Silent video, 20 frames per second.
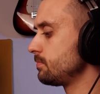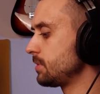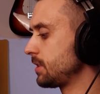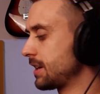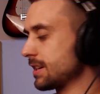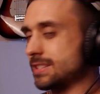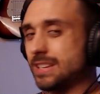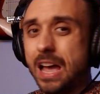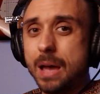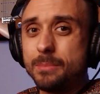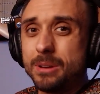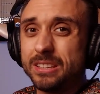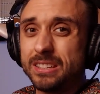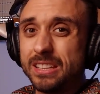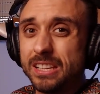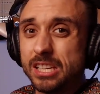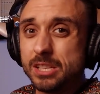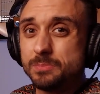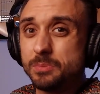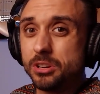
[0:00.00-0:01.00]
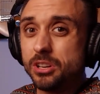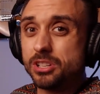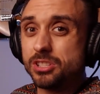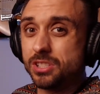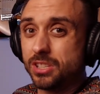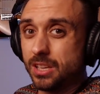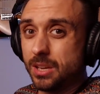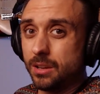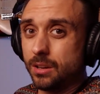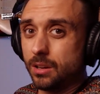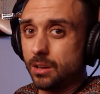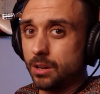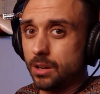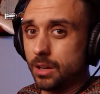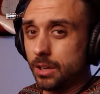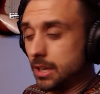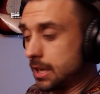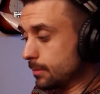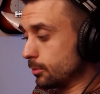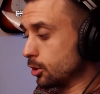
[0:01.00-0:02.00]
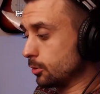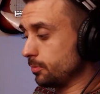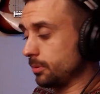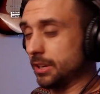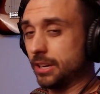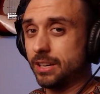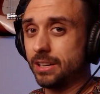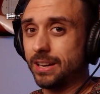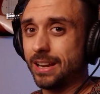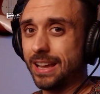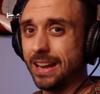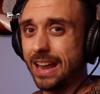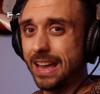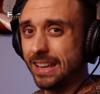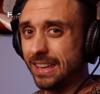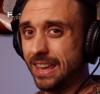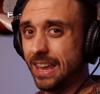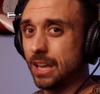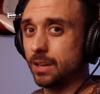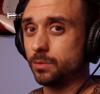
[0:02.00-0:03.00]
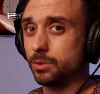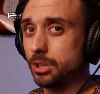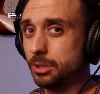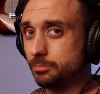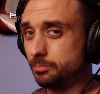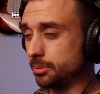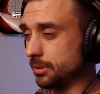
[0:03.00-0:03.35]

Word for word: because I'm not an experienced key, uh, keyboard player and I can't really